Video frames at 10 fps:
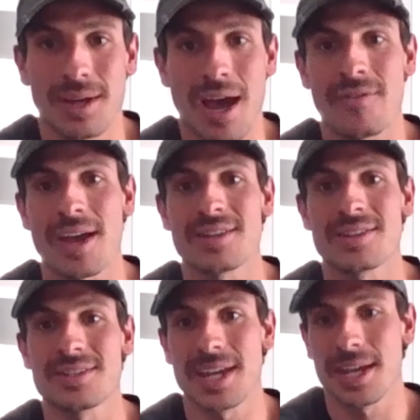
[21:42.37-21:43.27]
I've had
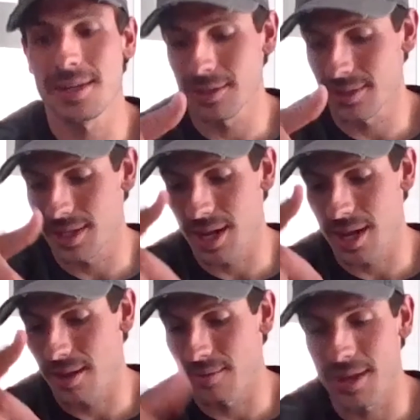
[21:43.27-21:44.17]
sand eels
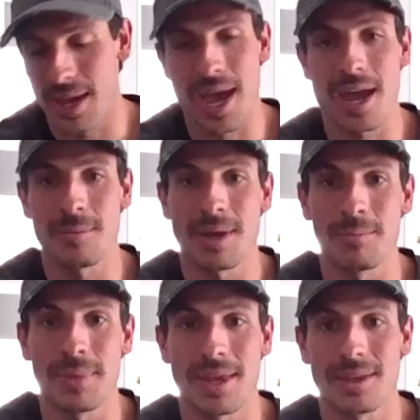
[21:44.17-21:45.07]
that I had in my
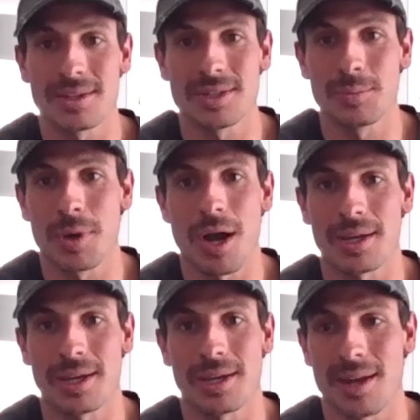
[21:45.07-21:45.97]
bathing suit
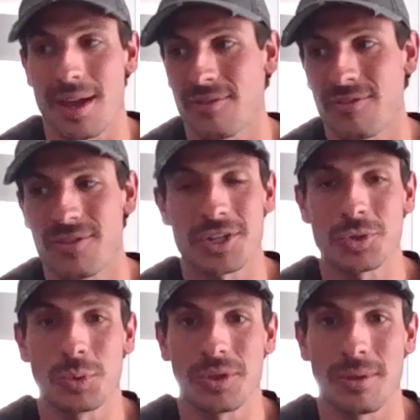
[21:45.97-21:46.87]
pocket, and I
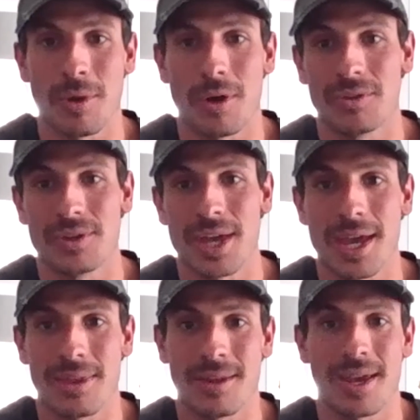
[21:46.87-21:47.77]
fished with them all day,
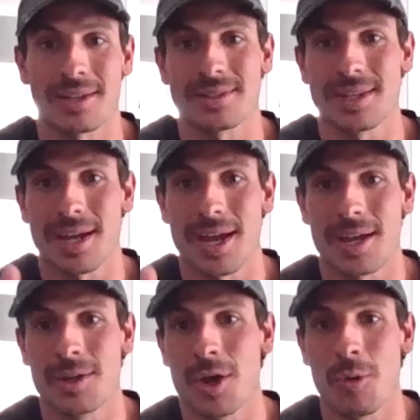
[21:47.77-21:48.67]
and the next thing
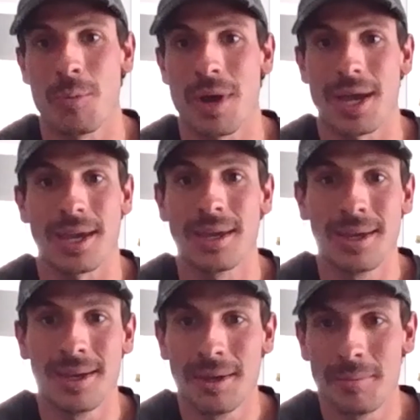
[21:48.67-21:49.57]
I know, my
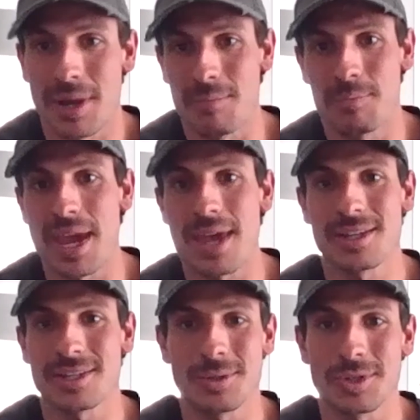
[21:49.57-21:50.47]
bathing
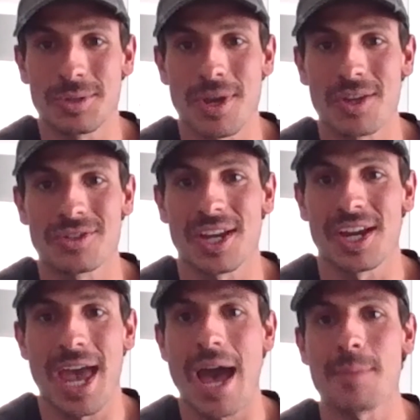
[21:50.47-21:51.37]
suit smells like
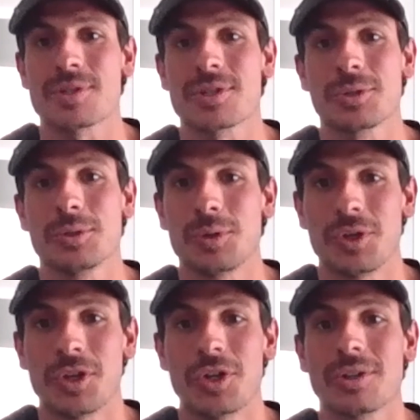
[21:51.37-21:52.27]
absolute
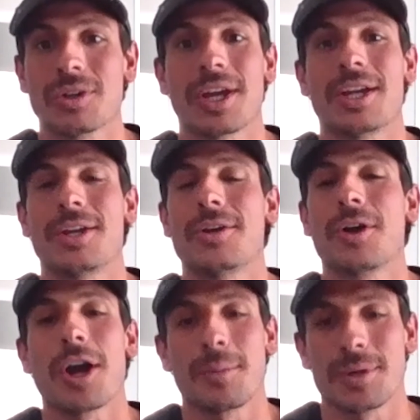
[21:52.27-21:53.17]
like
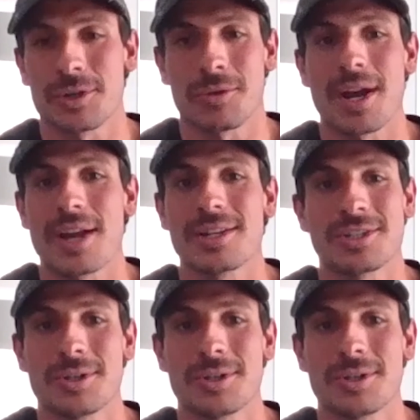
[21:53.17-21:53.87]
garbage, horrendous.